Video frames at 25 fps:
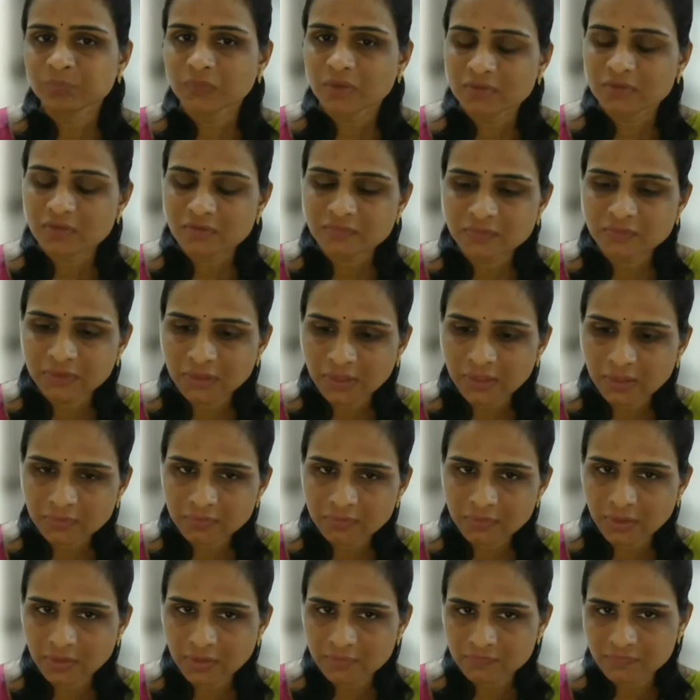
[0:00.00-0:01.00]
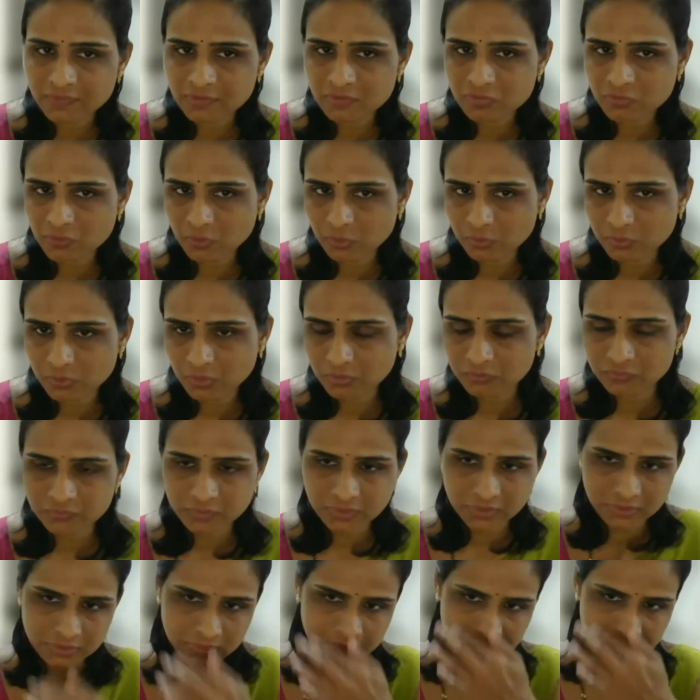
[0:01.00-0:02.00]
Just take the essence out of
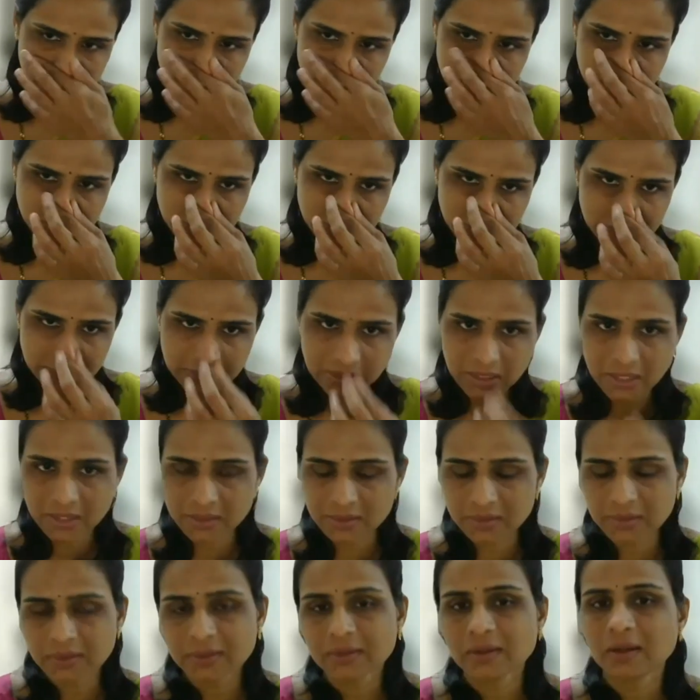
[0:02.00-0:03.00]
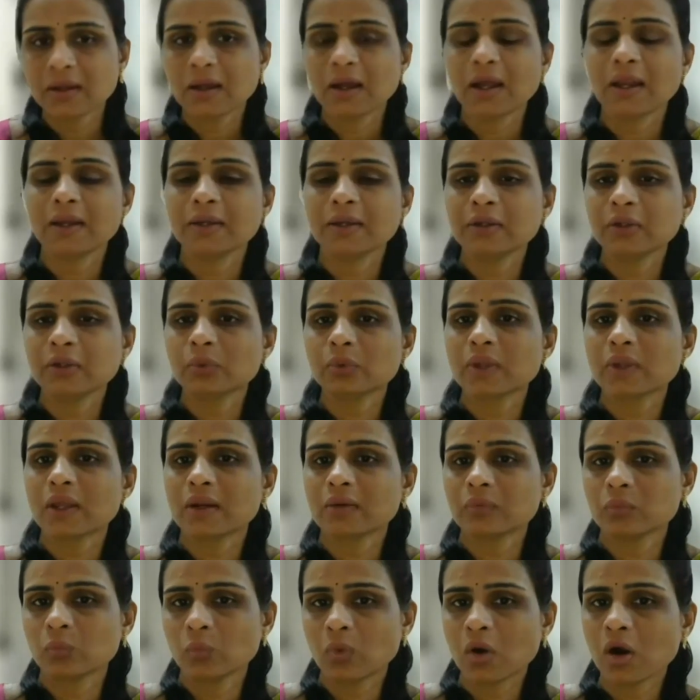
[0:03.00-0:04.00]
the garlic, and you
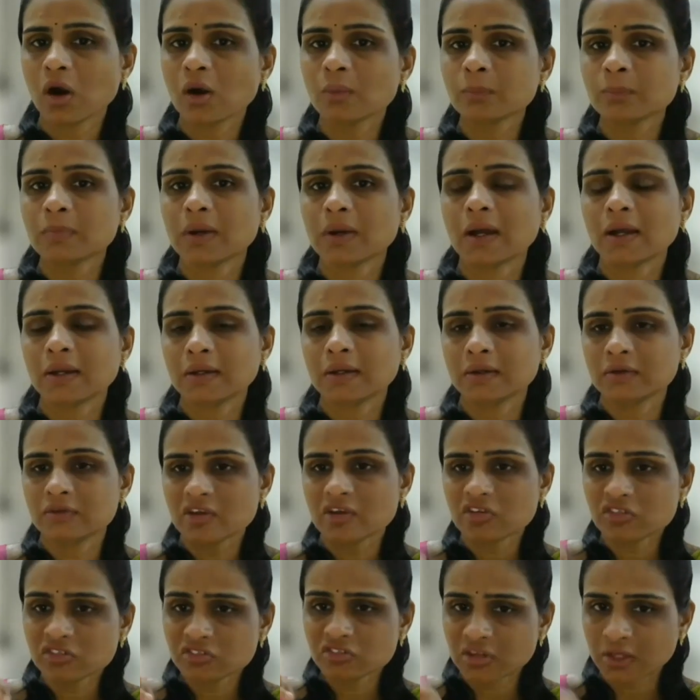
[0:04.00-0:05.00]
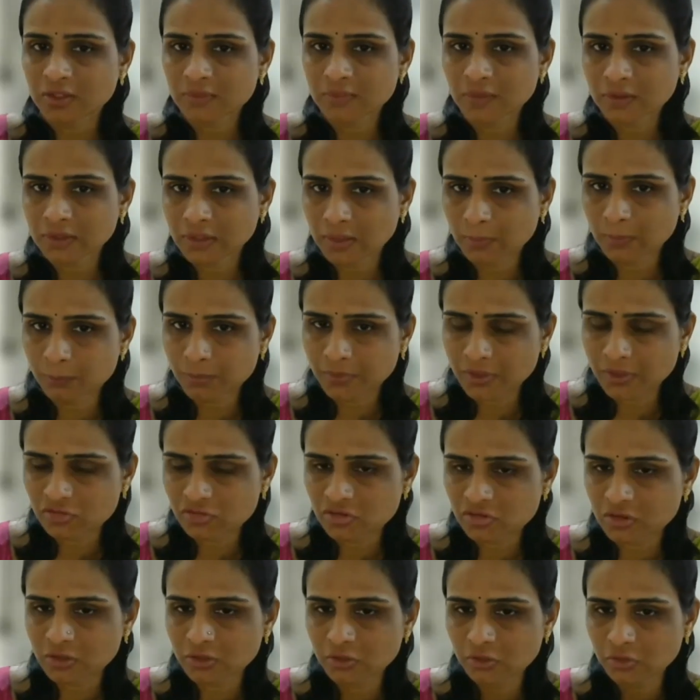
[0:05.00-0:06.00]
can warm and just check the
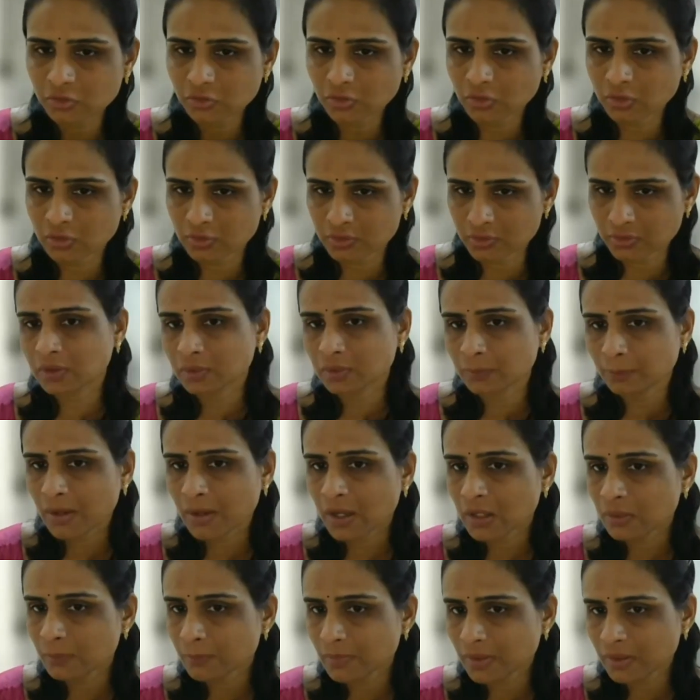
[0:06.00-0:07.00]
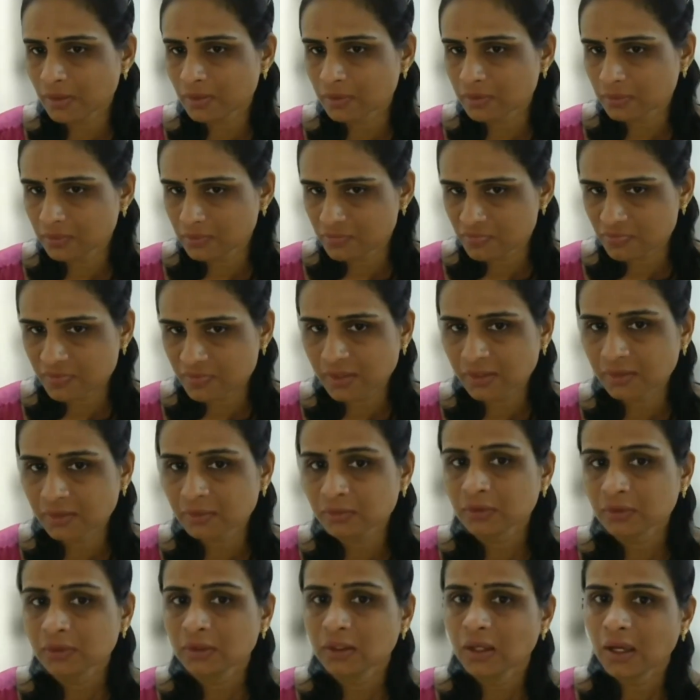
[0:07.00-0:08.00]
temperature in your palmar
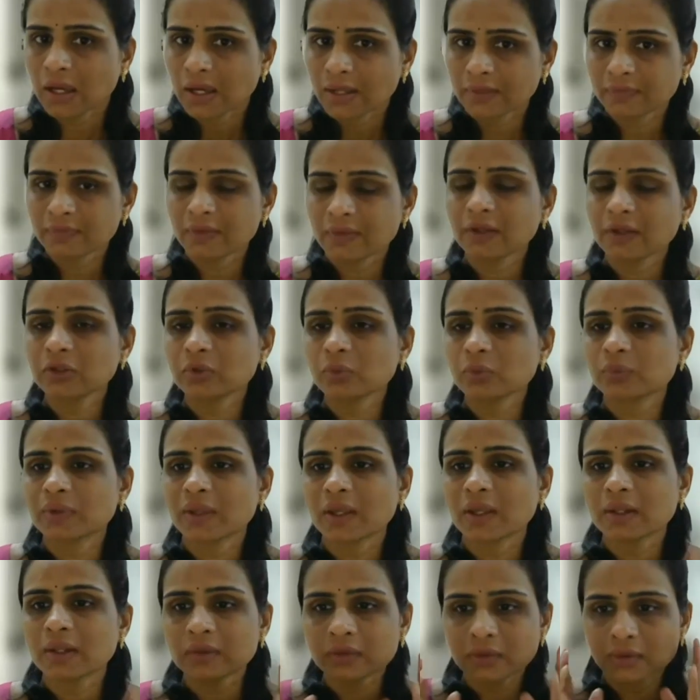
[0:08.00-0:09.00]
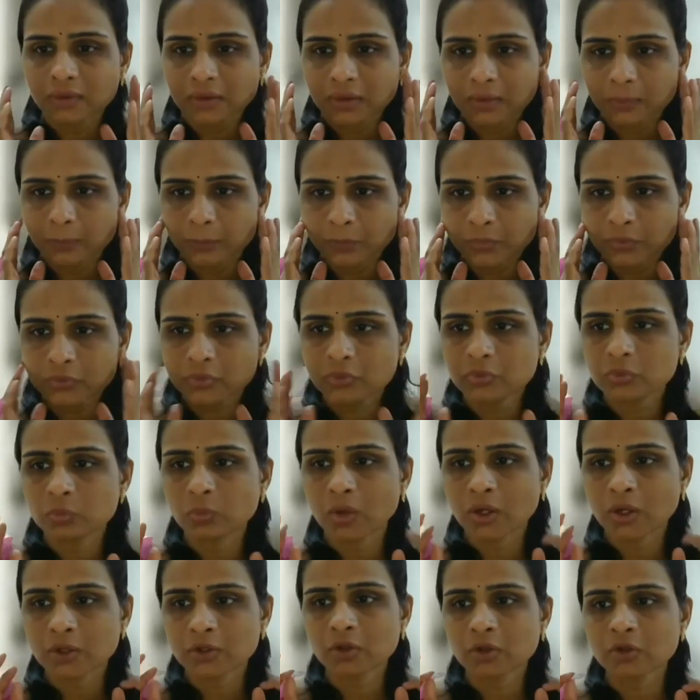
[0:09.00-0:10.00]
skin, and then you can put
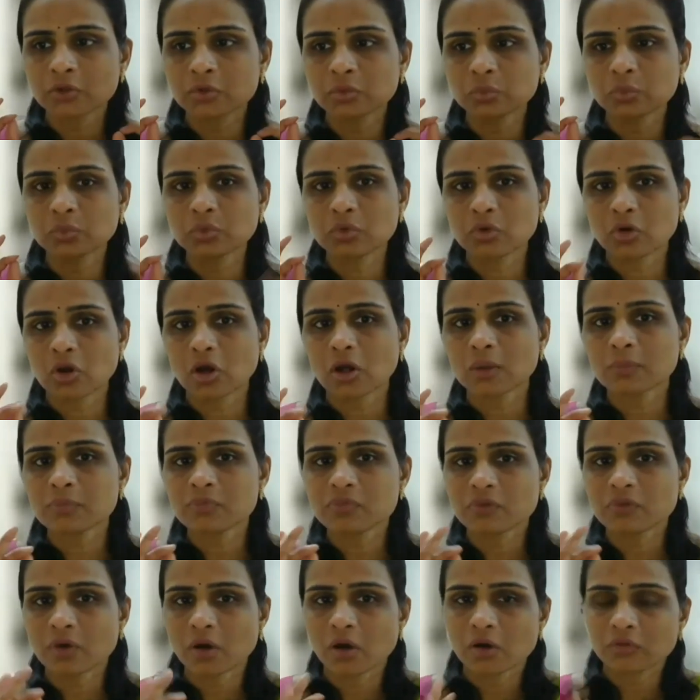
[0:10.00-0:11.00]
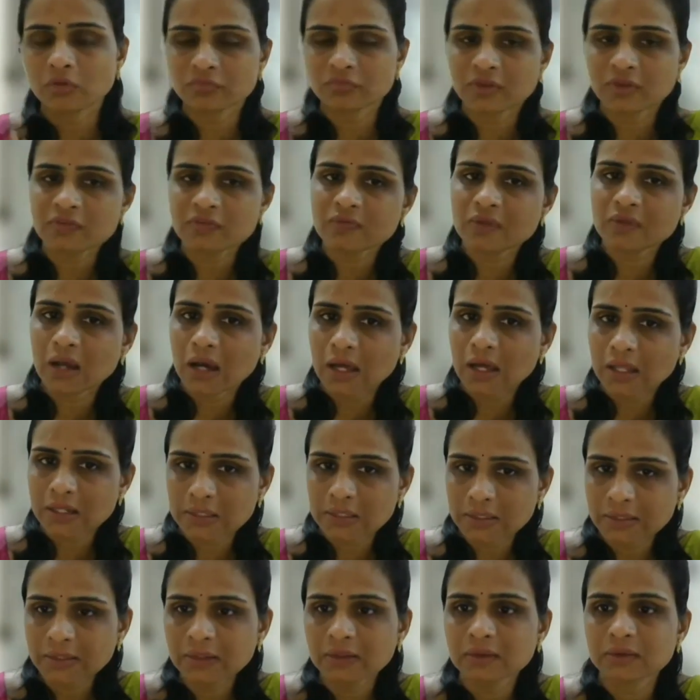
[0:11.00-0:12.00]
1 or 2 drops of this
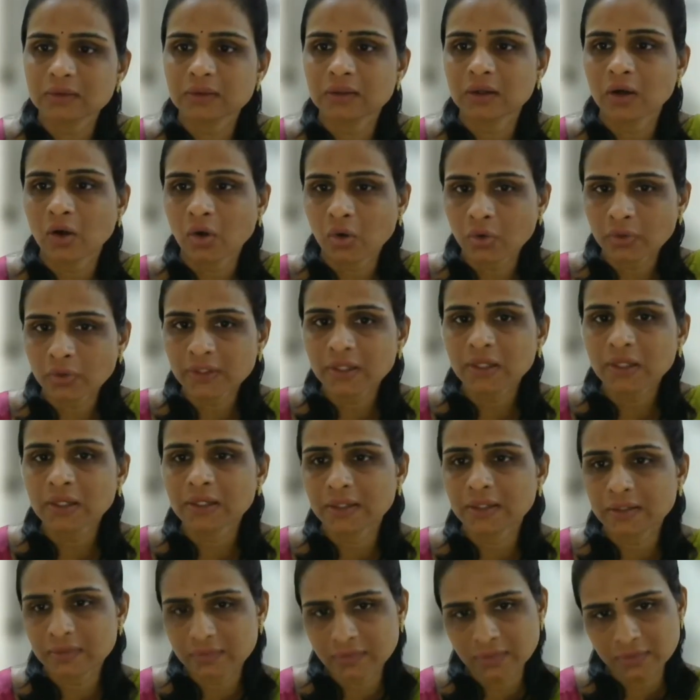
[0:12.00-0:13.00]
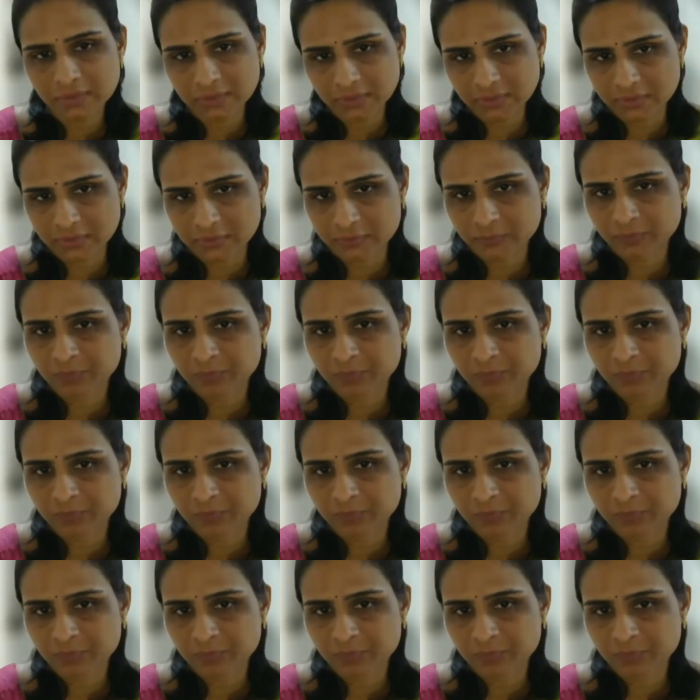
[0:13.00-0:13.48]
garlic oil in the ear.